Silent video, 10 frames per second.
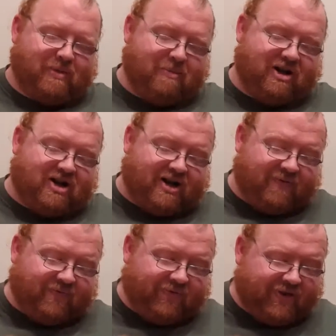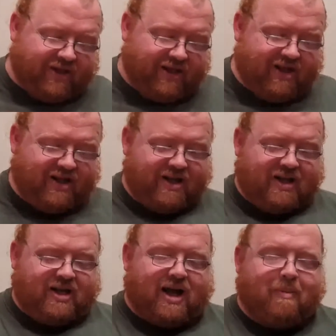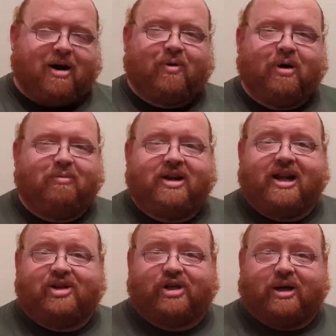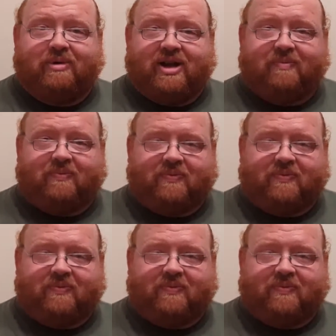maybe not. I'm not quitting my day job yet.